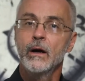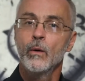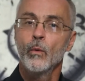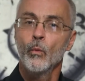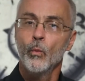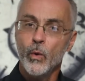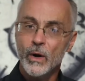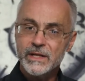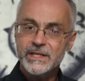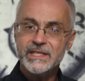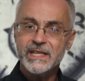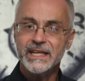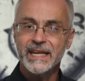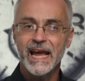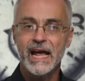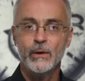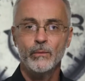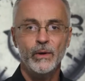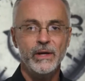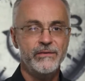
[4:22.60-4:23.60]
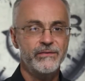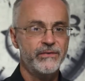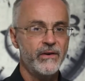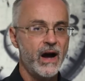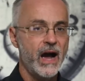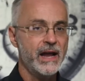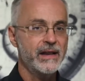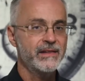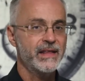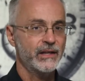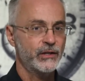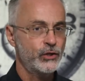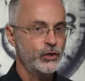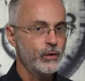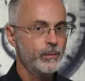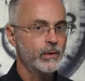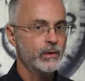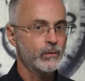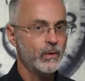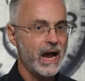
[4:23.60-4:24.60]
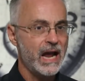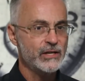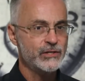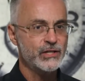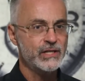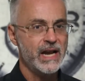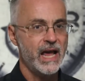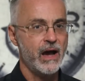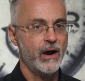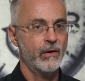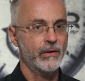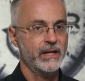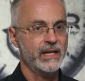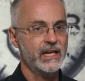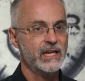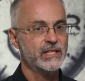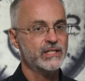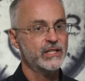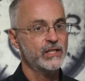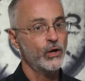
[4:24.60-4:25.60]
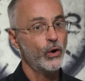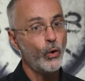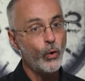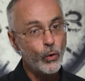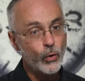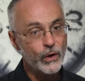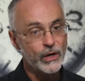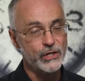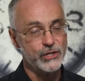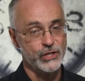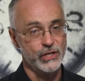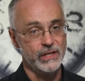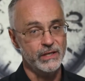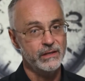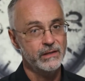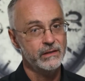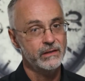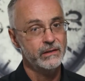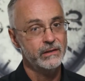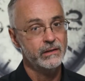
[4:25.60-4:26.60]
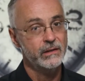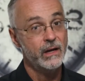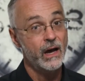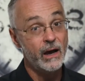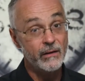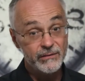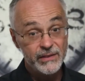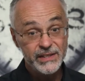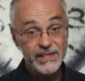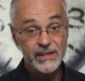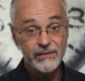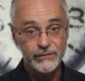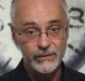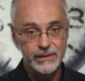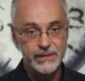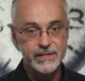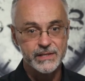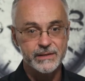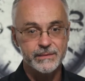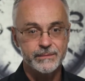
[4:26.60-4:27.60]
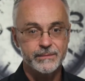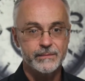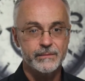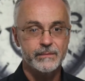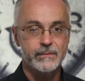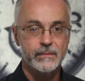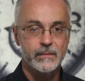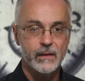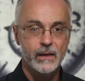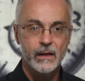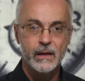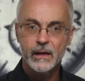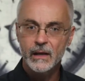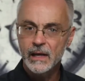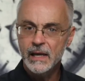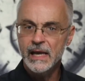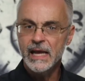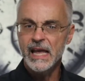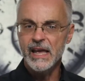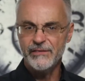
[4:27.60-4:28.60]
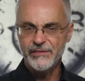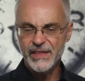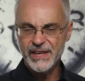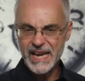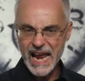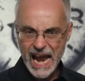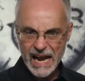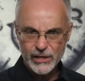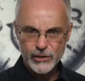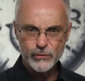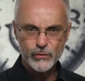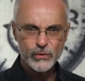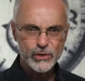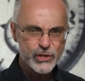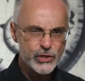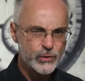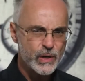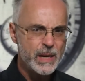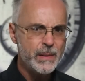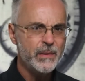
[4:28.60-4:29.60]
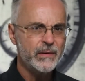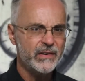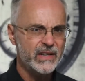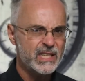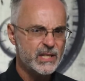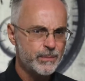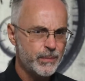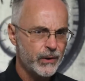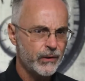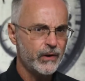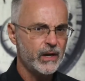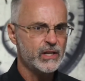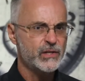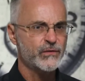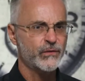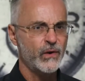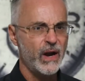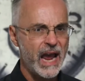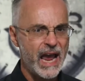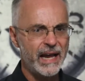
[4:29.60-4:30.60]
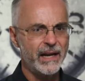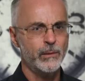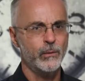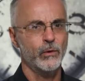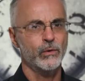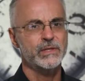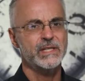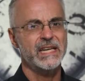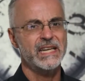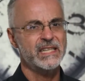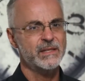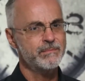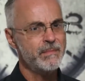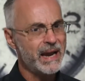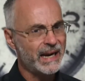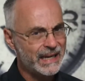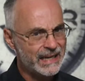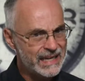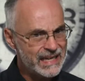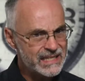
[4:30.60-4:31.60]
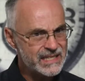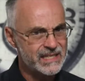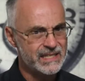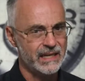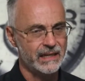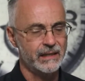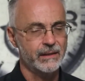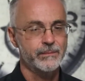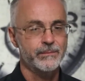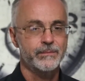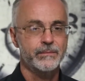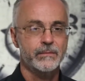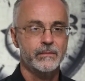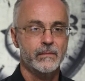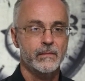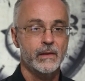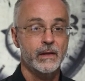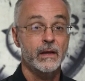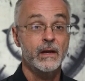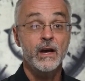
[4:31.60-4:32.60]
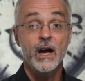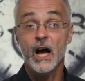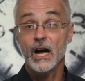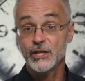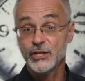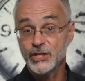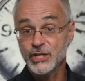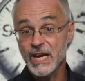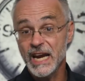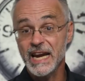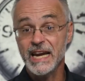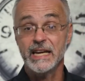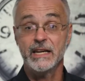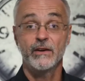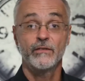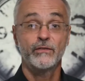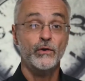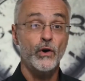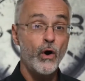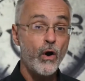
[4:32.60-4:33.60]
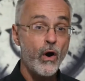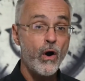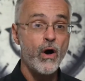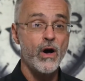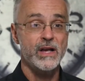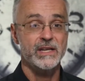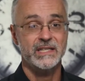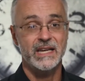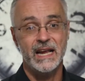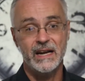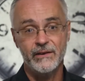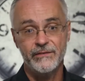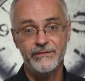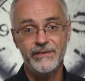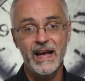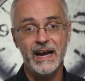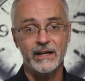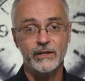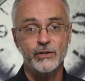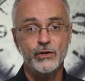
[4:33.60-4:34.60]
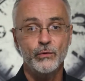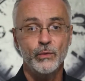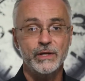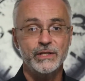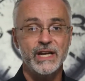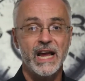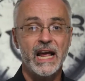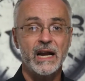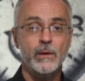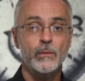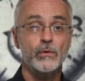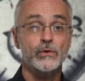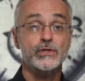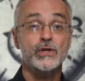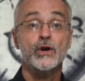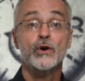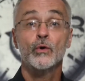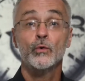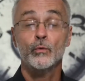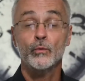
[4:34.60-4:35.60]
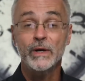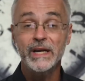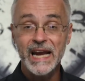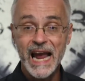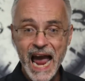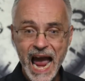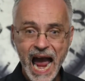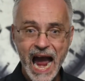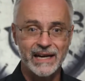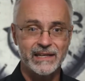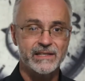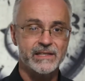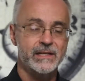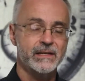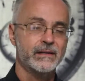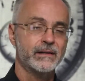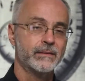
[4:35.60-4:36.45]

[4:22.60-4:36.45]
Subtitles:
Once again, we find that human rationality is the origin of the difference. If the natural stream of experience for animals is mechanistic, a chain of cause and effect to which animals react,